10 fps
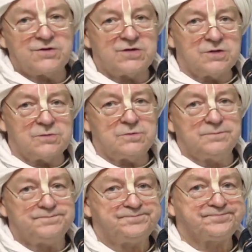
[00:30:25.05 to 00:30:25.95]
to
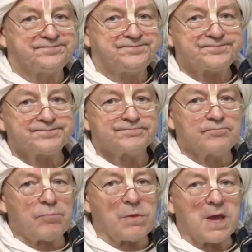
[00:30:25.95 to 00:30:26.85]

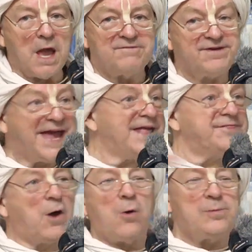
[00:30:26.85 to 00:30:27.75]

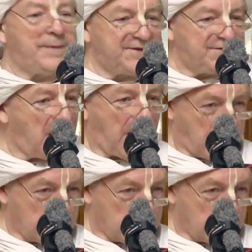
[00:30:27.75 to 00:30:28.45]
forget the whole picture,